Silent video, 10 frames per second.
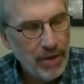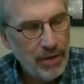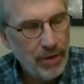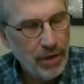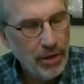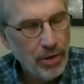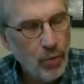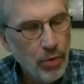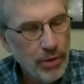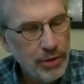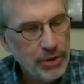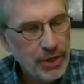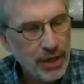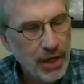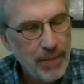of the little words
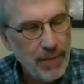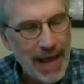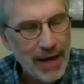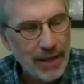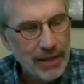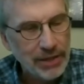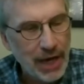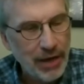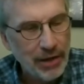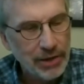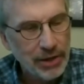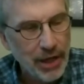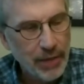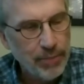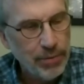that come out of the silence
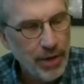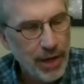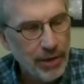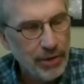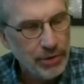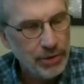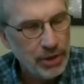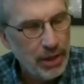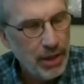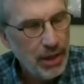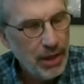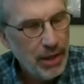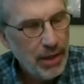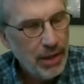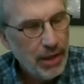like prayers,
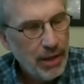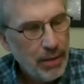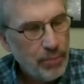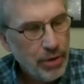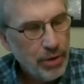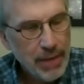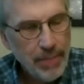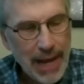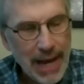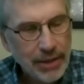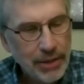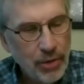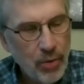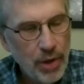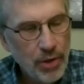prayed back to
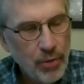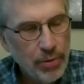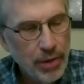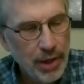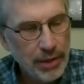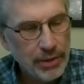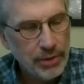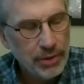the one who prays.